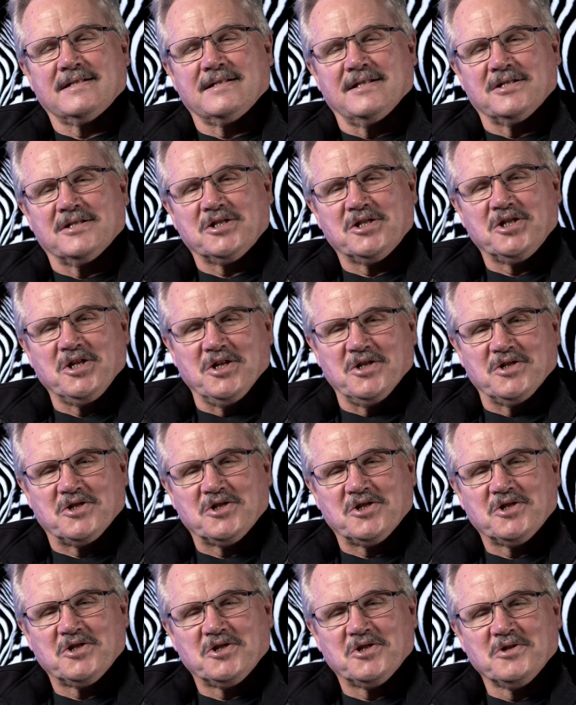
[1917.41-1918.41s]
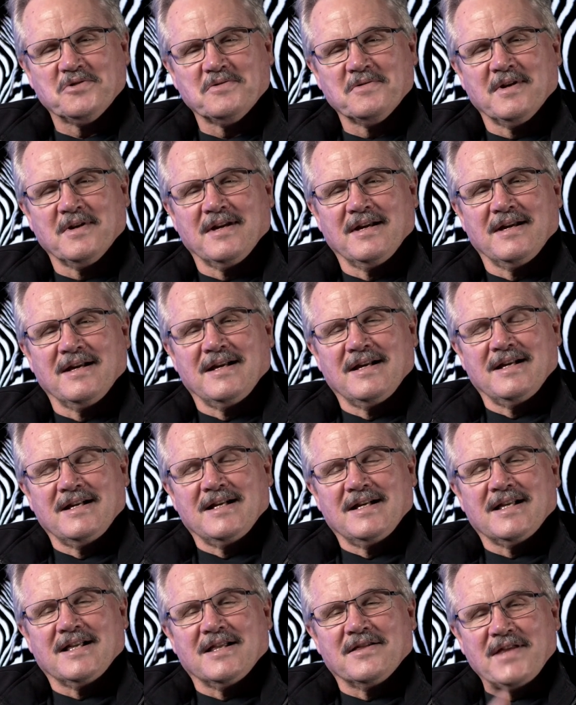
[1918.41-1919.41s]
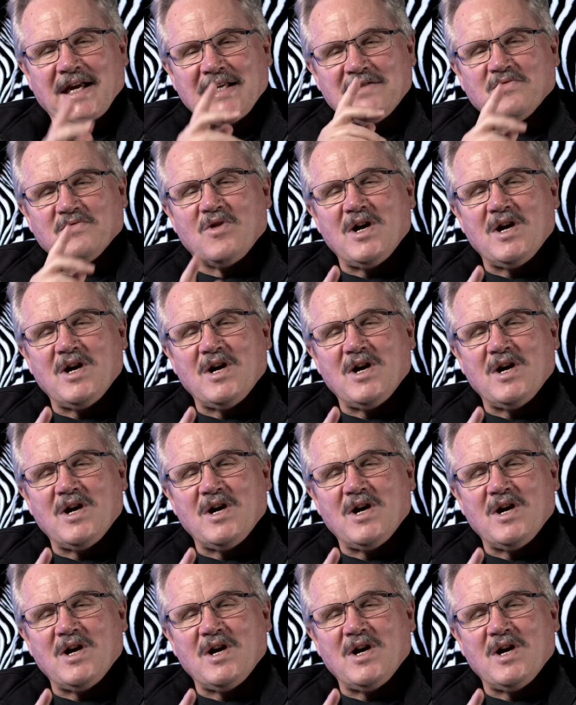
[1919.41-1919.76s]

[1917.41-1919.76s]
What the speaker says: the church. Thanks for